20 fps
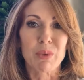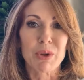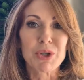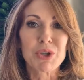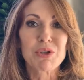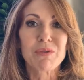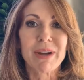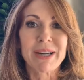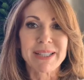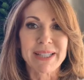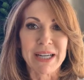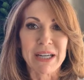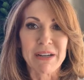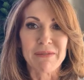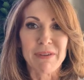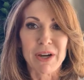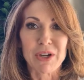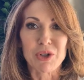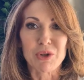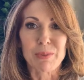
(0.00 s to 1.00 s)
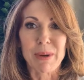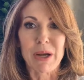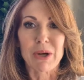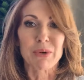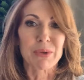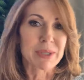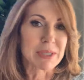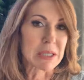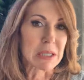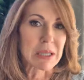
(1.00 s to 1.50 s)
once you've identified your
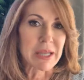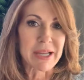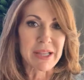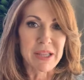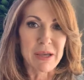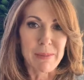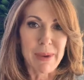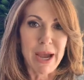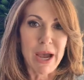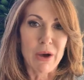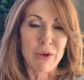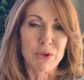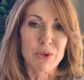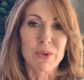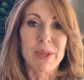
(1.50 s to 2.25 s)
boundaries and laid them out,